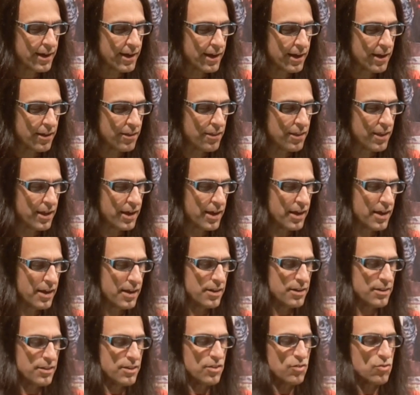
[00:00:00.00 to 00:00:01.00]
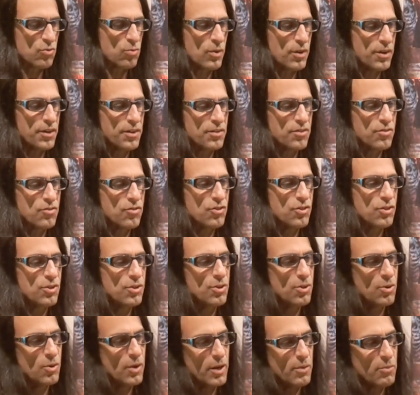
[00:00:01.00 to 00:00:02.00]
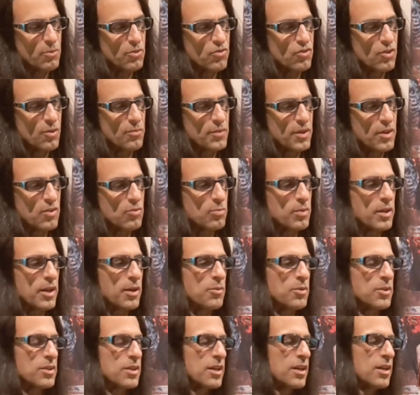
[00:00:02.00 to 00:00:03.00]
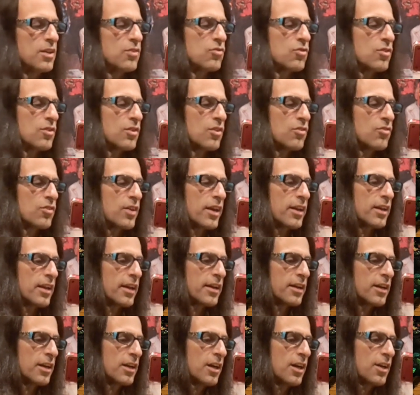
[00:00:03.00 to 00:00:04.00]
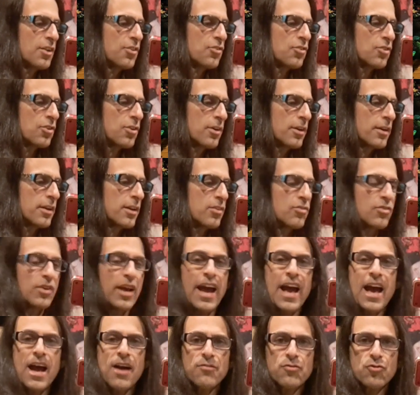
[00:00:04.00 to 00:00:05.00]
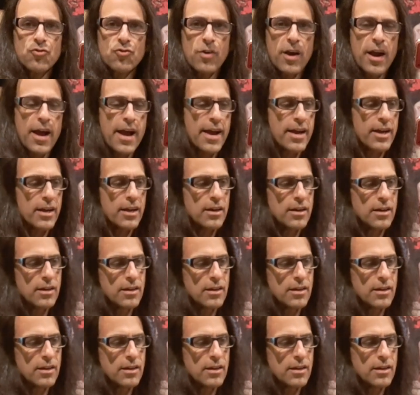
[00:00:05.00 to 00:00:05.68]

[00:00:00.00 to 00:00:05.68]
And then this one too, I would sometimes play with this, and this had like a gun turret. It's a half track.